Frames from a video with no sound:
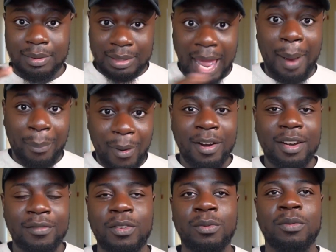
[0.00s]
that
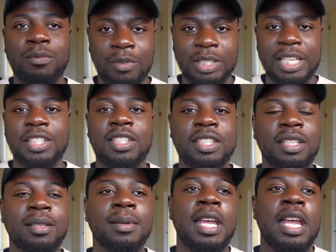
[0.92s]
part of the
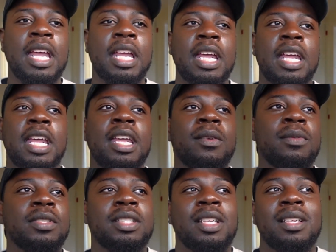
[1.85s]
relationship, it
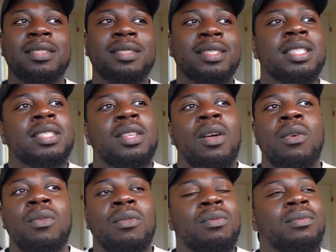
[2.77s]
was just
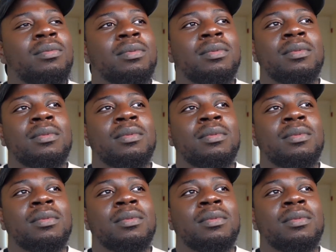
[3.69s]
so